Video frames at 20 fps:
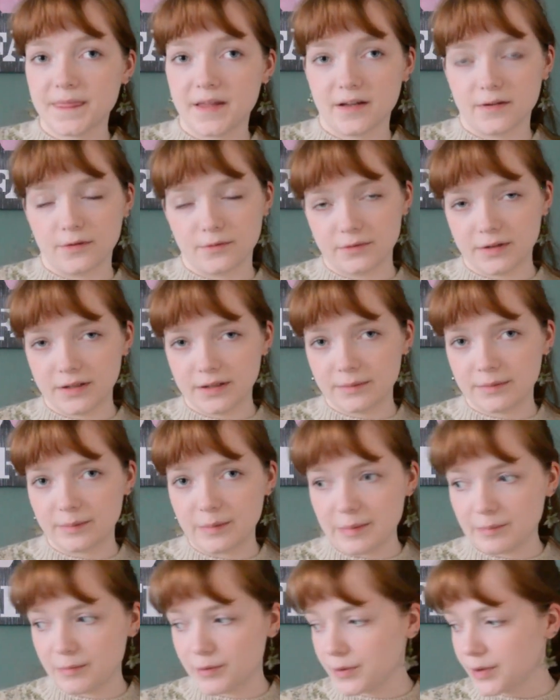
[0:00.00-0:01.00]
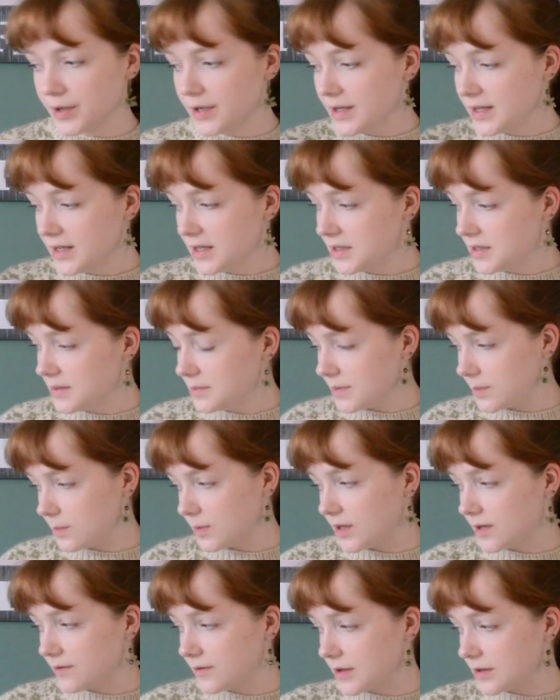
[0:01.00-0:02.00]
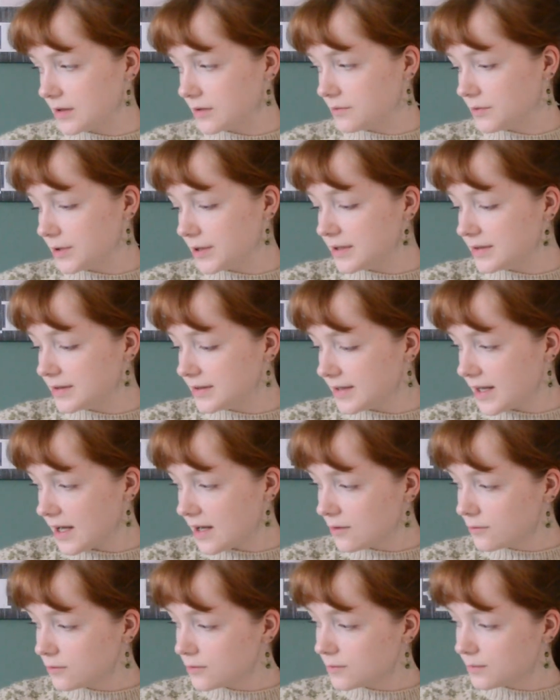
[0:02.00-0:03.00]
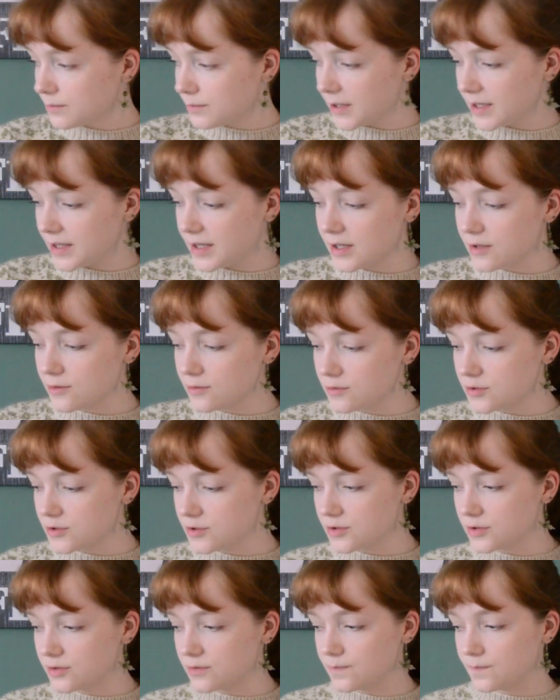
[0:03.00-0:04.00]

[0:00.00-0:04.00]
I don't really remember, maybe I have it written down, but I used,